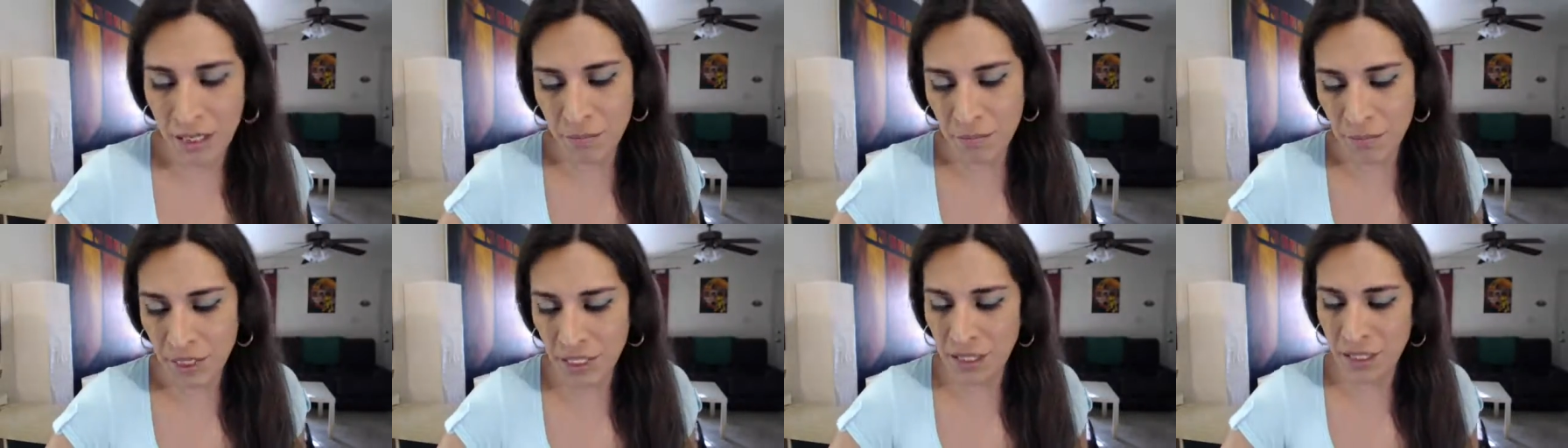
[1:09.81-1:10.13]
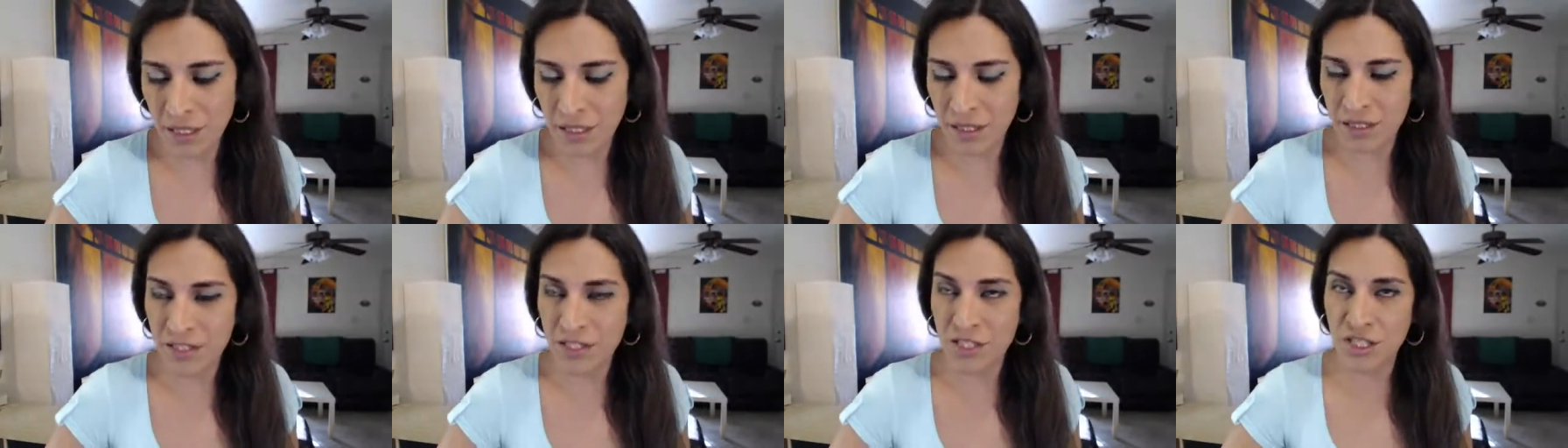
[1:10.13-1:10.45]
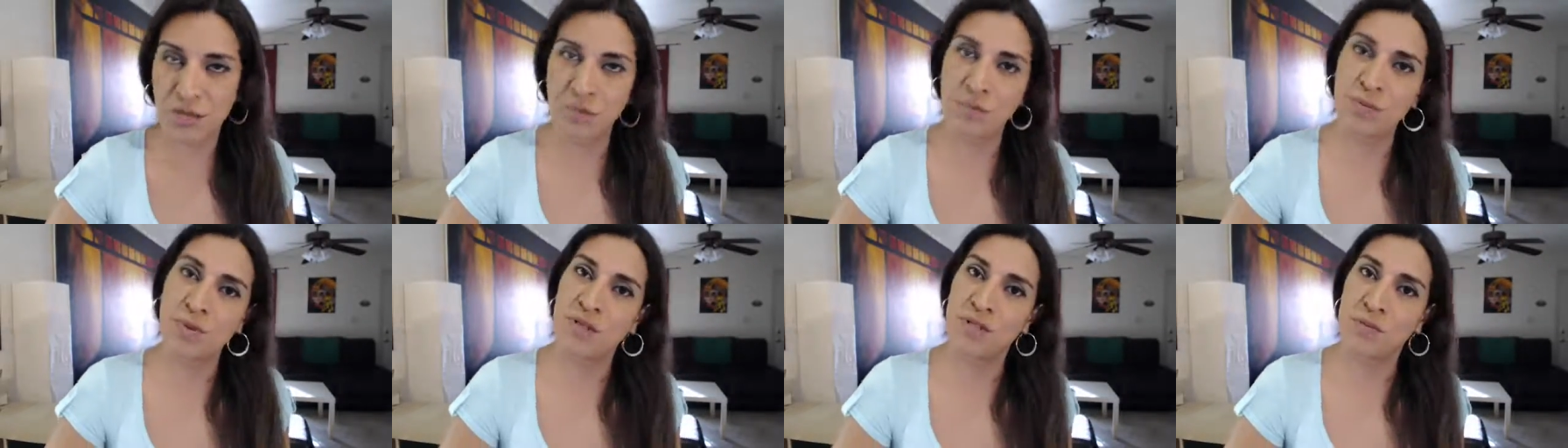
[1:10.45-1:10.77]
meaning
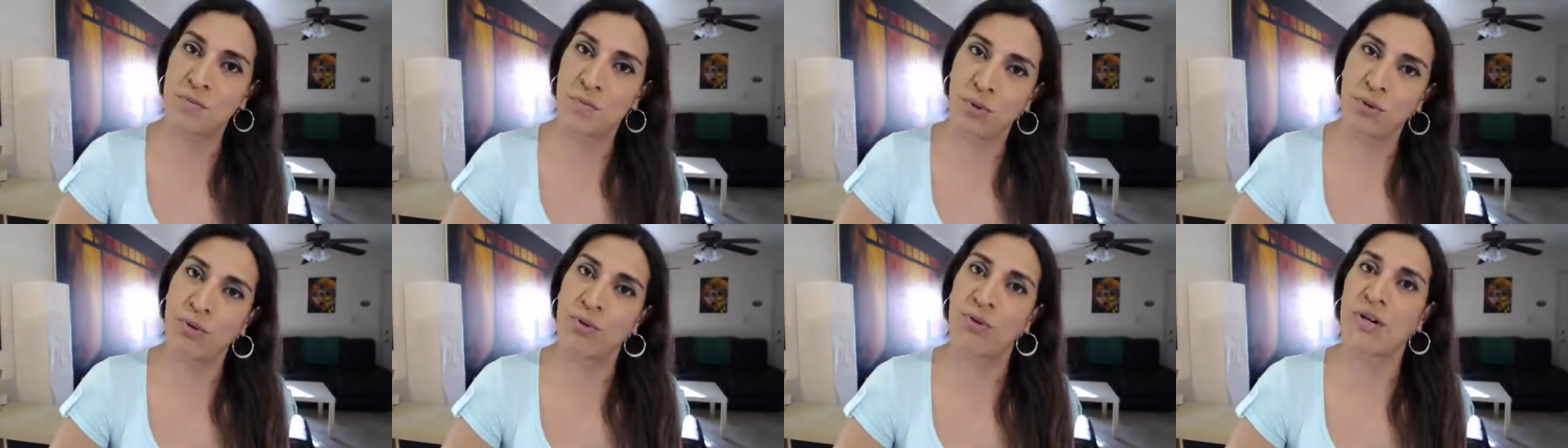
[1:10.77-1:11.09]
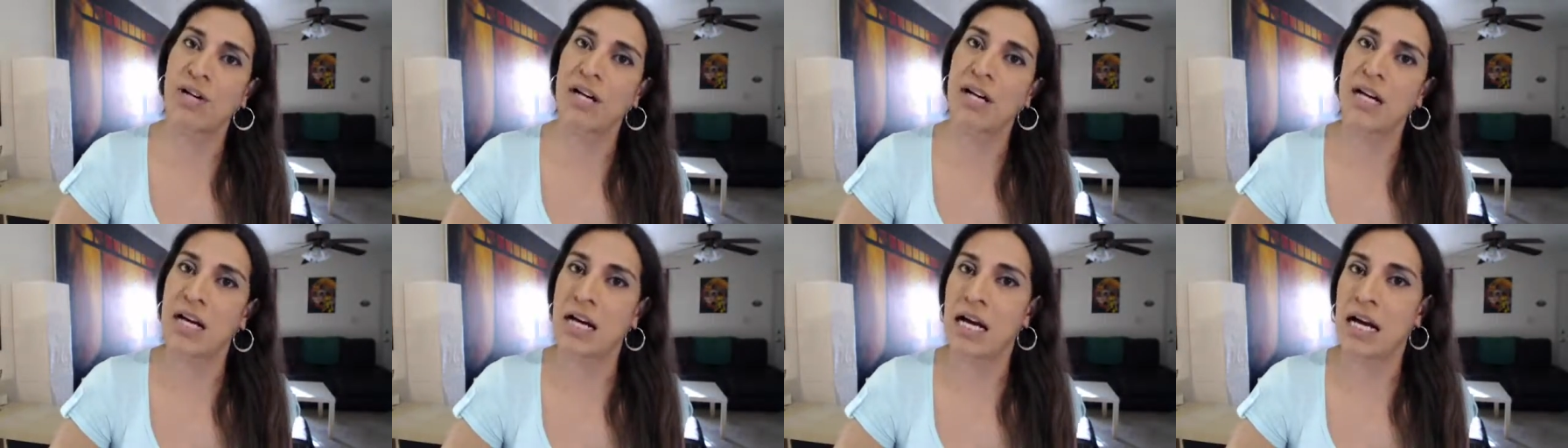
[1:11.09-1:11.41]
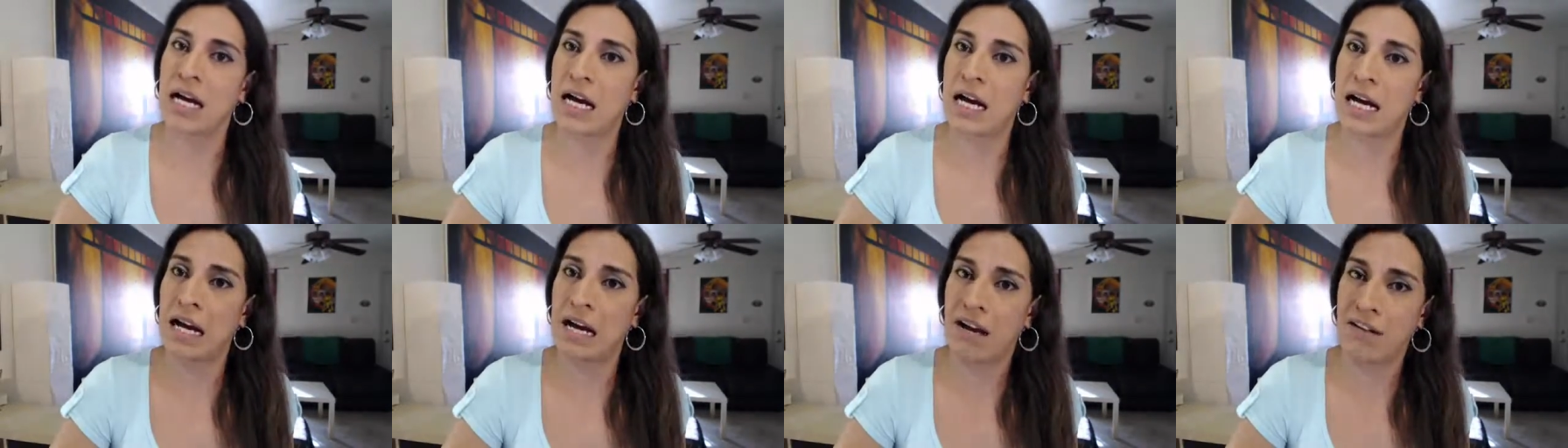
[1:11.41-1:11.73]
she was born
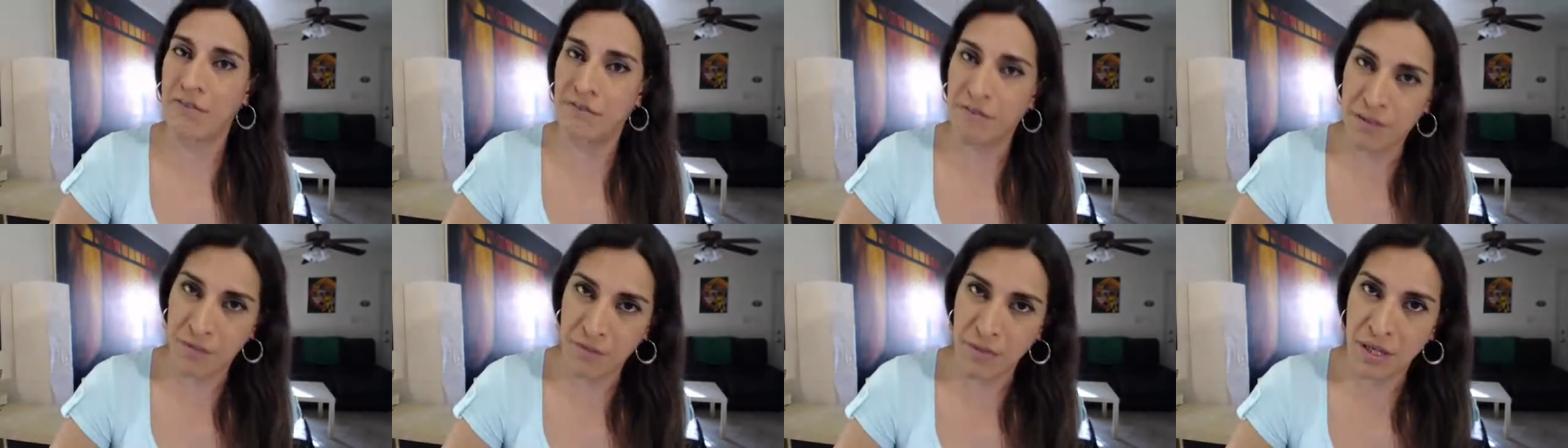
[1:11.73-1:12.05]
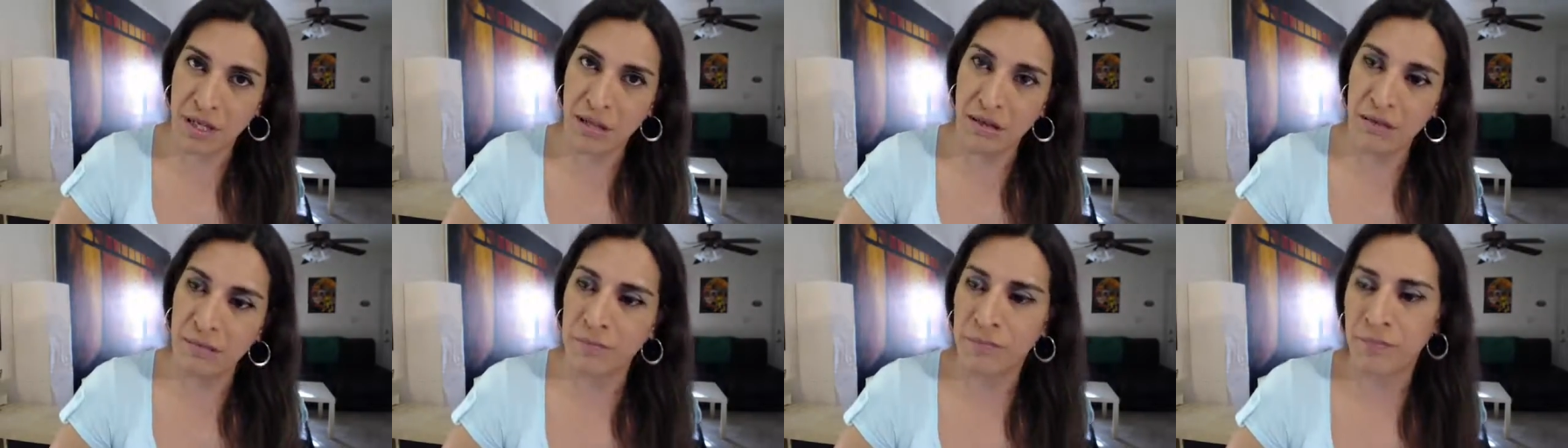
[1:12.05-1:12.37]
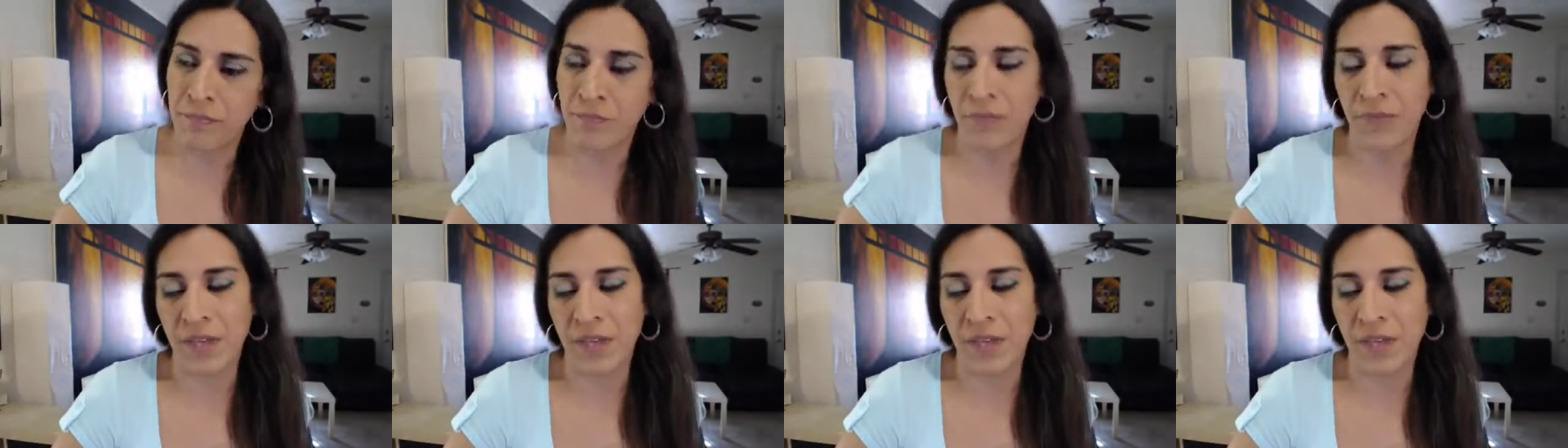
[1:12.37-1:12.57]
a female